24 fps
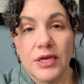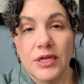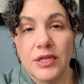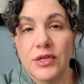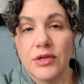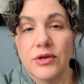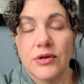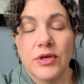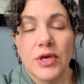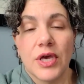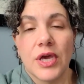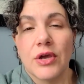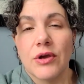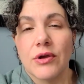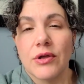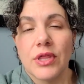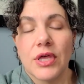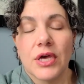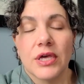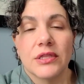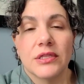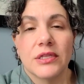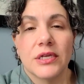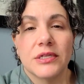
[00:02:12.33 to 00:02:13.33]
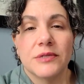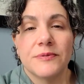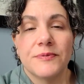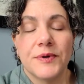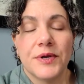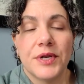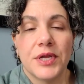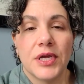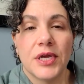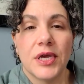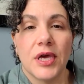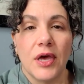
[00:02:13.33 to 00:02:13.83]
And you'll hear that. That's
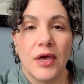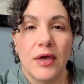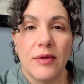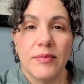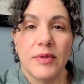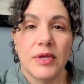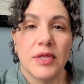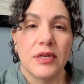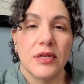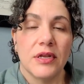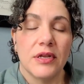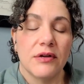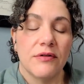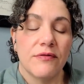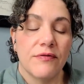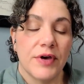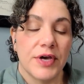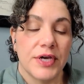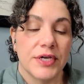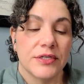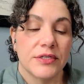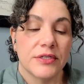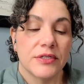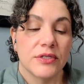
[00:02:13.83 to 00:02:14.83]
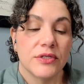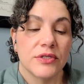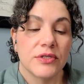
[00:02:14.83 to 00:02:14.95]
pretty common advice.